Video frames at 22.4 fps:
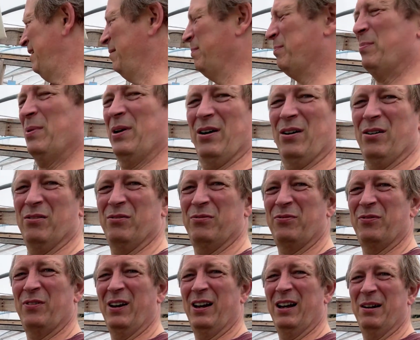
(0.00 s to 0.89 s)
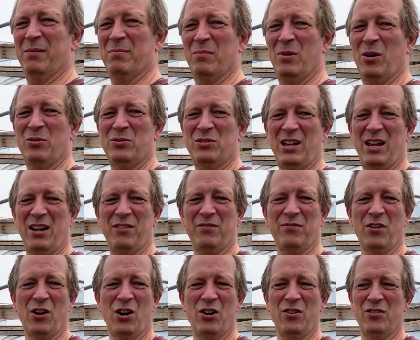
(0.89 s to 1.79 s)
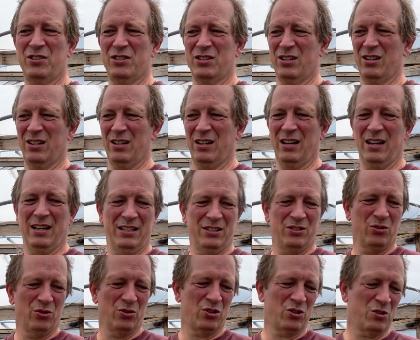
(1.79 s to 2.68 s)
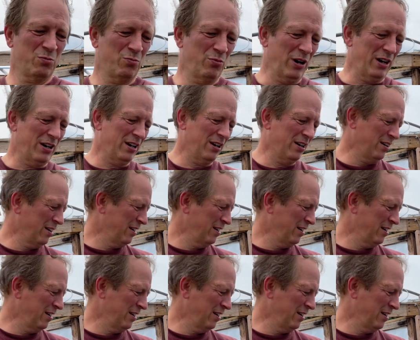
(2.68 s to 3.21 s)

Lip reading: a bit of mosaic virus and it sort of spread